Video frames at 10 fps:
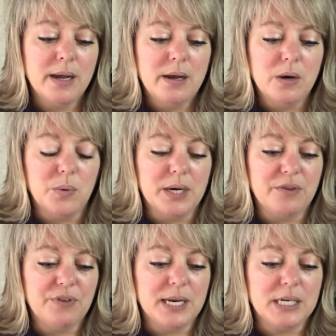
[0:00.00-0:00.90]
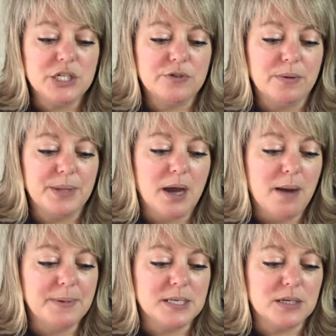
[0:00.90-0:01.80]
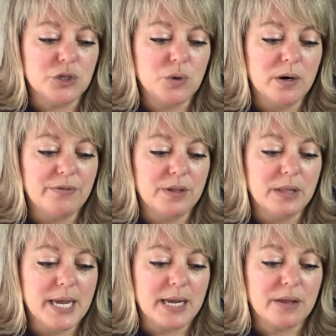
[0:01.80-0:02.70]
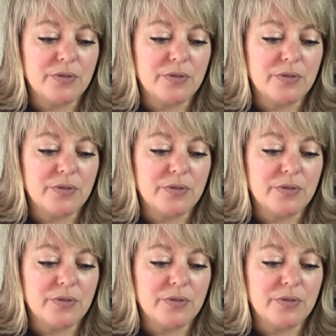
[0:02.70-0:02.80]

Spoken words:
When he finished, from the opposite shore of the lake,